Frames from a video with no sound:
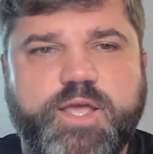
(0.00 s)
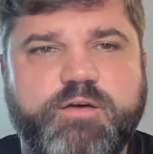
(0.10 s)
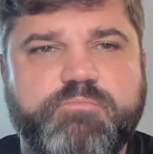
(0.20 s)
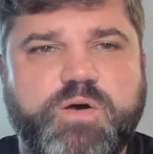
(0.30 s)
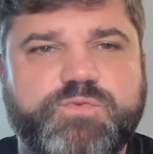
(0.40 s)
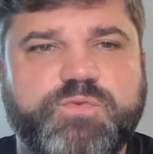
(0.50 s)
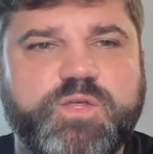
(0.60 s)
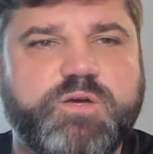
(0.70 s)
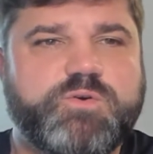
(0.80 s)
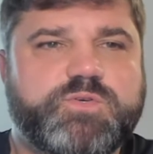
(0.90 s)
to have both of
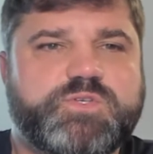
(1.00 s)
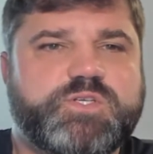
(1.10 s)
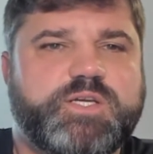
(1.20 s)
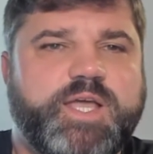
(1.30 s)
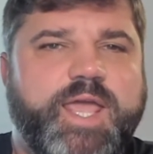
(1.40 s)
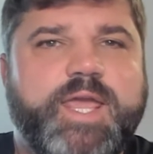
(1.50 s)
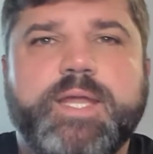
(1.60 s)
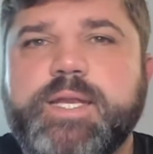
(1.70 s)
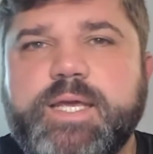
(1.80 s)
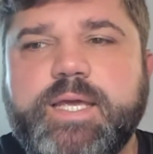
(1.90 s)
those
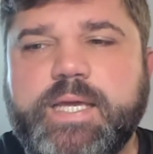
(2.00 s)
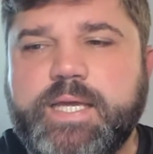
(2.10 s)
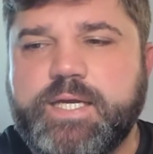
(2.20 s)
handy